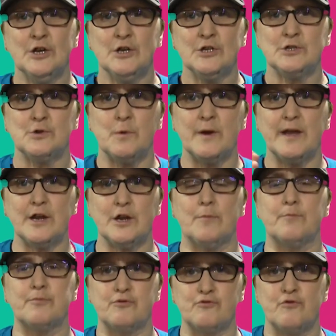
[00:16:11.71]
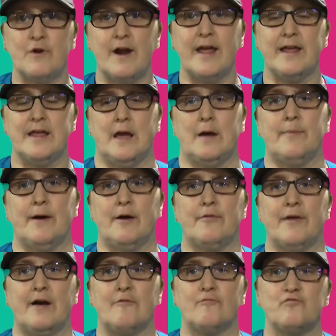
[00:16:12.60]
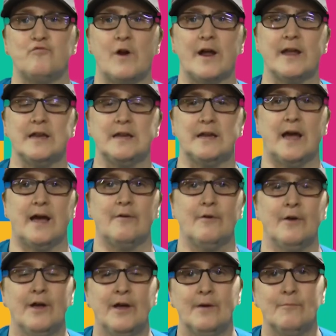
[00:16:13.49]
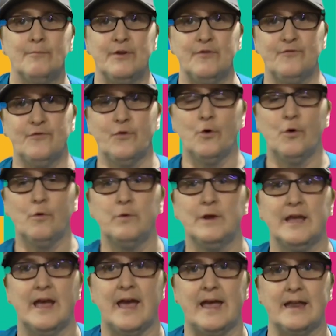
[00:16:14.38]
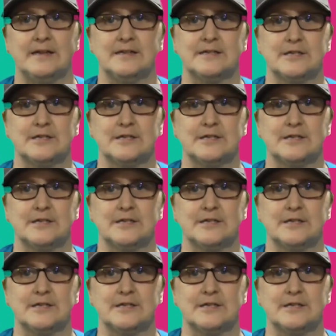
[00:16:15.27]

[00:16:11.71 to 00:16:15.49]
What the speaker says: So we're going to pray about that right now before we end.